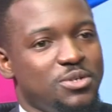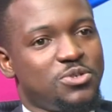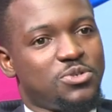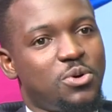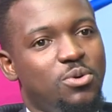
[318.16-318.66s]

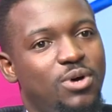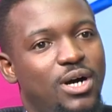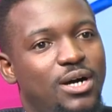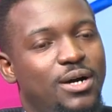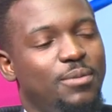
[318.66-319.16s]

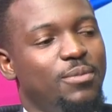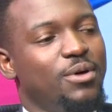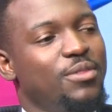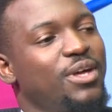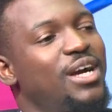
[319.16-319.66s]
So
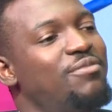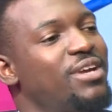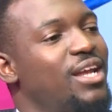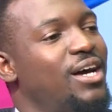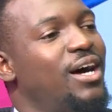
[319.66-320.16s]
the
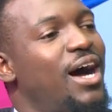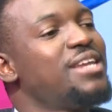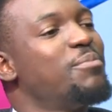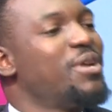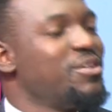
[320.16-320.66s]
governor
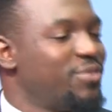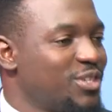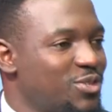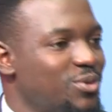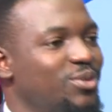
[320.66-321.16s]
had a
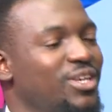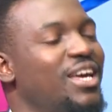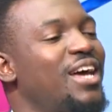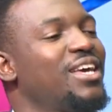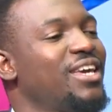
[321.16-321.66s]
manifesto.
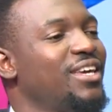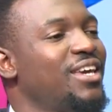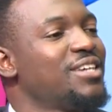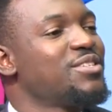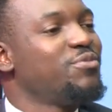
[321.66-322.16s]
He
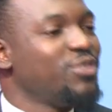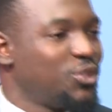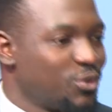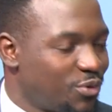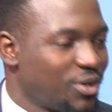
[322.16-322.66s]
has a
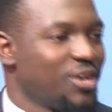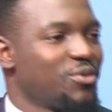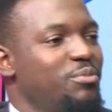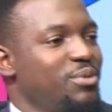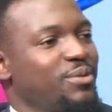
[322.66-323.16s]
vision for
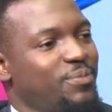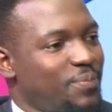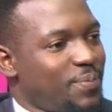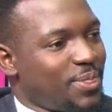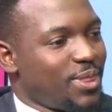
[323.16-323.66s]
Nairobi.
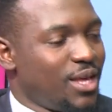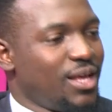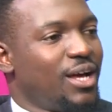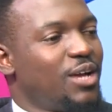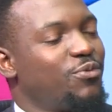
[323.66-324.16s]

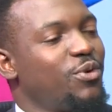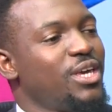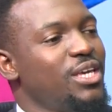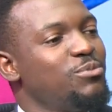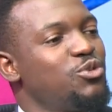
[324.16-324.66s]
And for
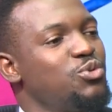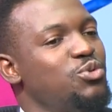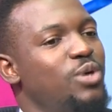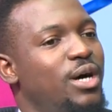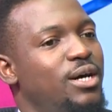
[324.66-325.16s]
him
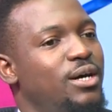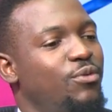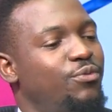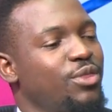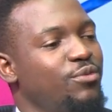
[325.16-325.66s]
to,
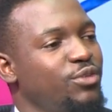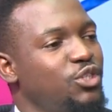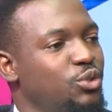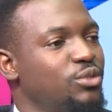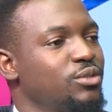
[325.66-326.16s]
for the
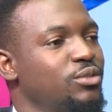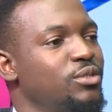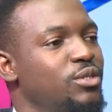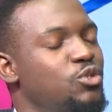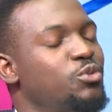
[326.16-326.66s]
vision
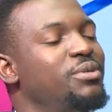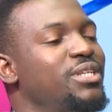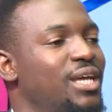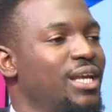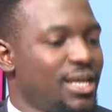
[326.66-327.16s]
to be
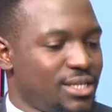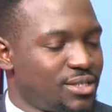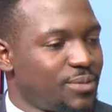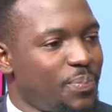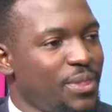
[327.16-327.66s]

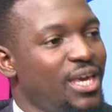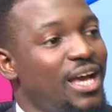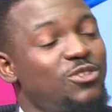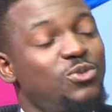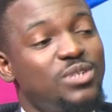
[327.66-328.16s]
realized, he
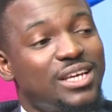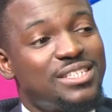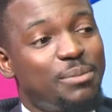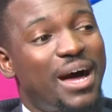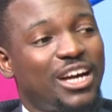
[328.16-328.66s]
has to take
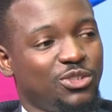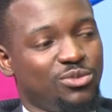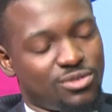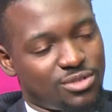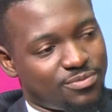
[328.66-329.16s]
some
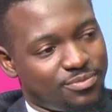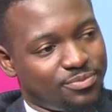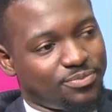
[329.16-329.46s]
actions.